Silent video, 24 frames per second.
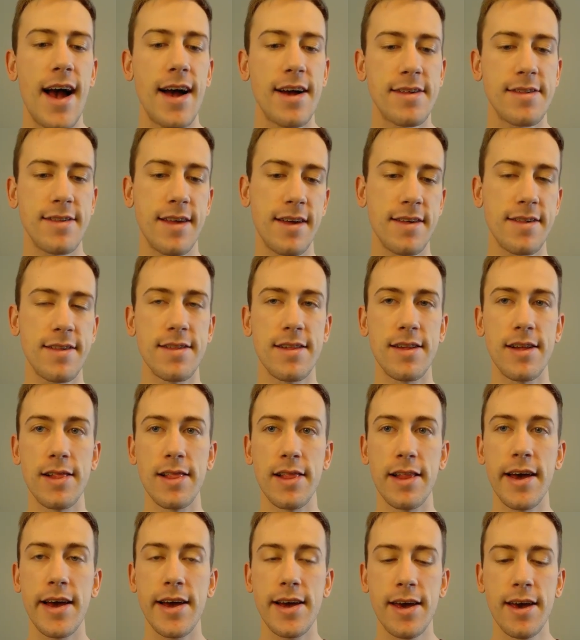access to
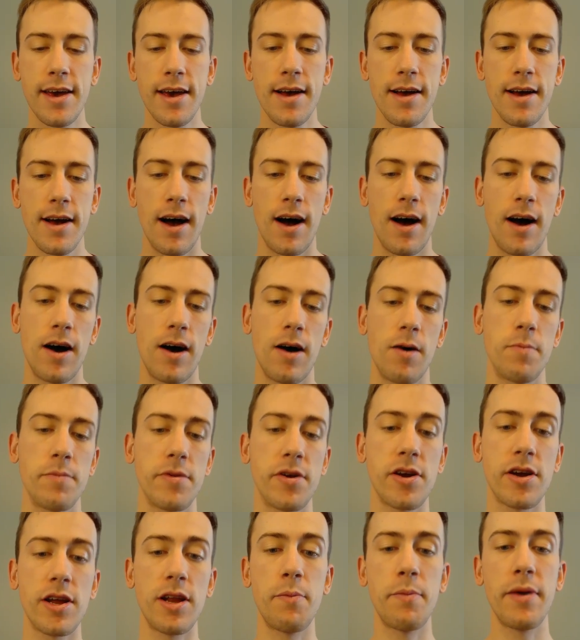Lick,
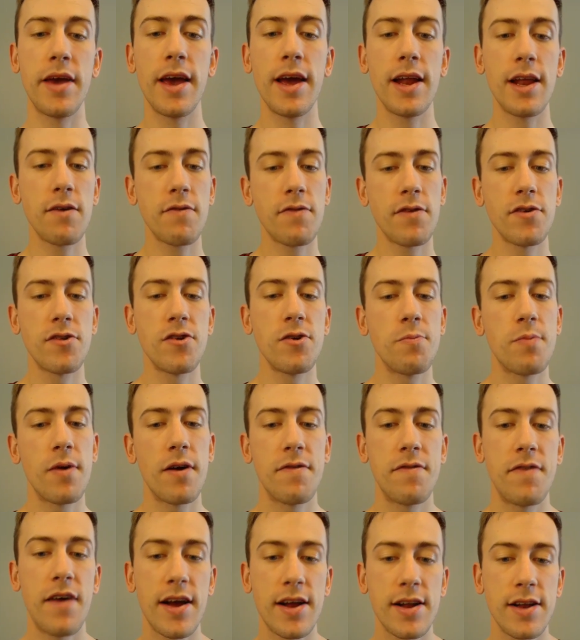you're going to be hitting for super
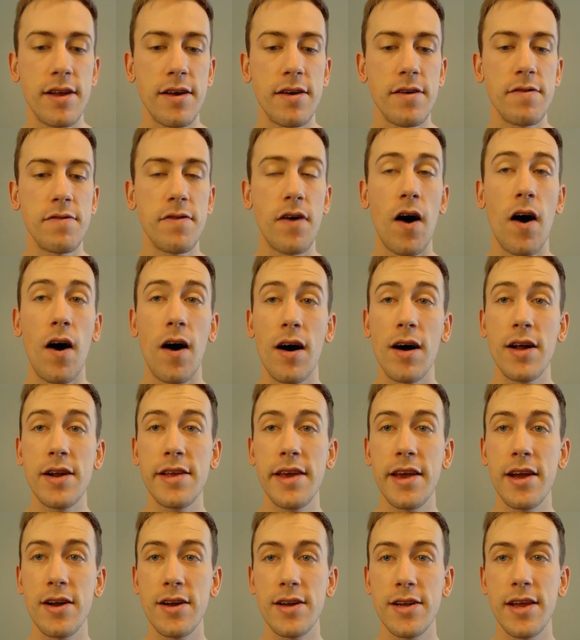effective on
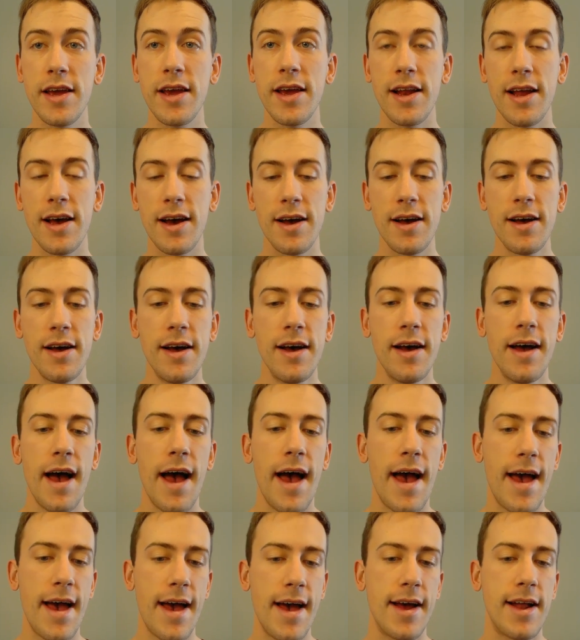Giratina.
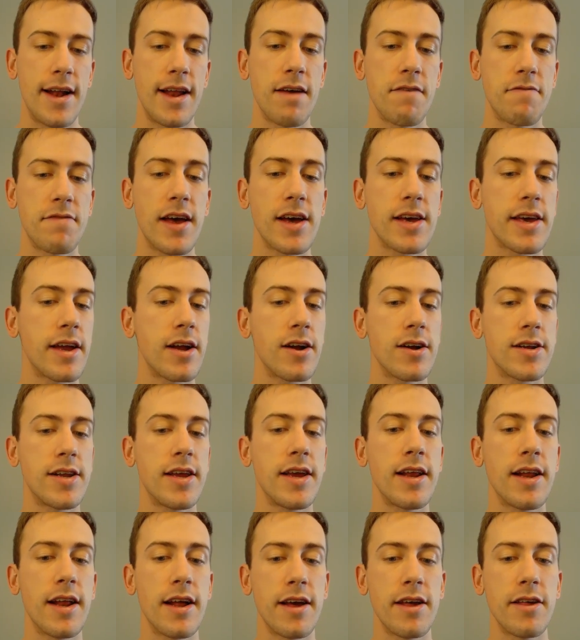And if that
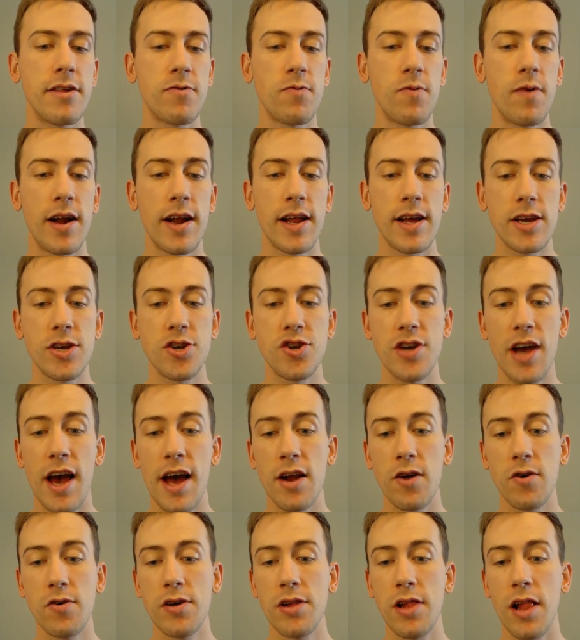Giratina is running
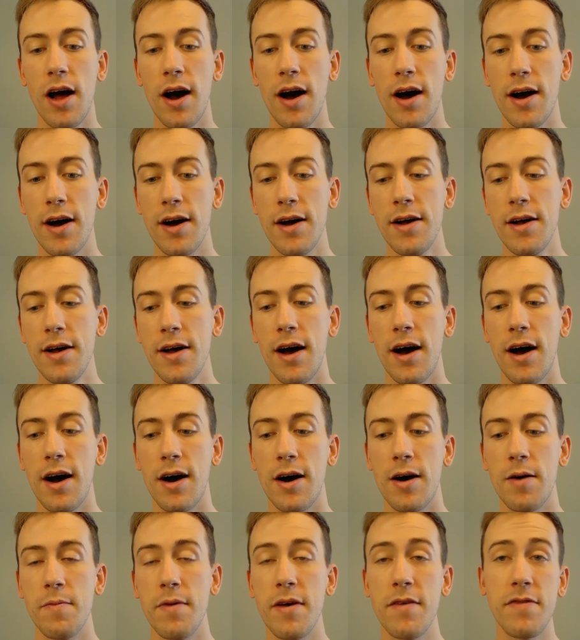Shadow Claw,
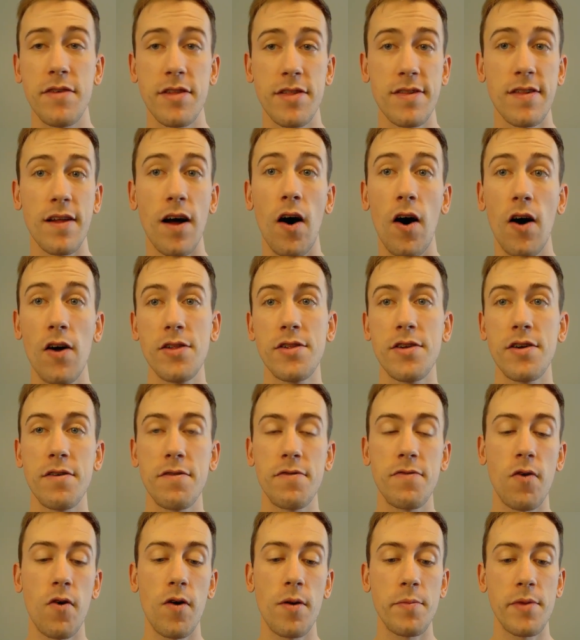if it's the altered
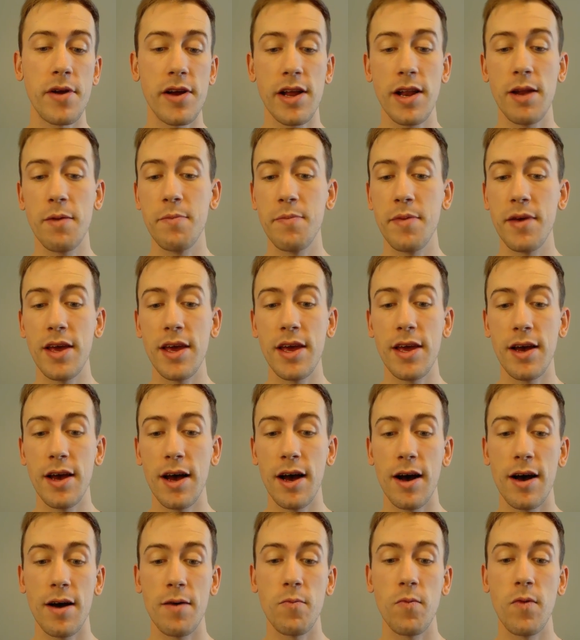form, you're going to be
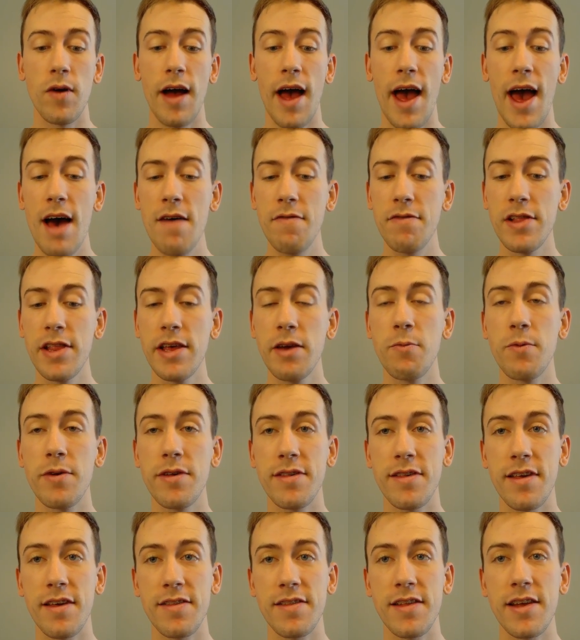heavily
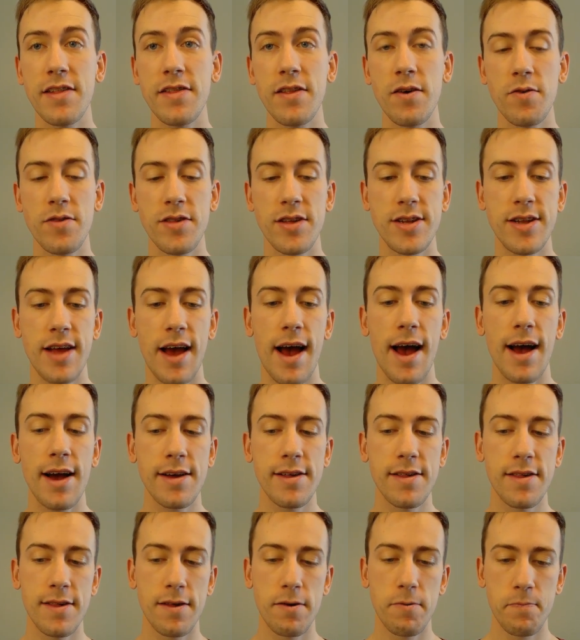resisting those
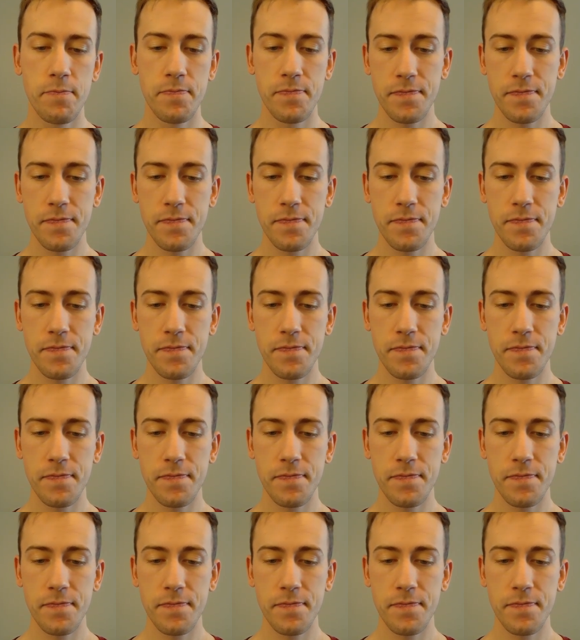attacks.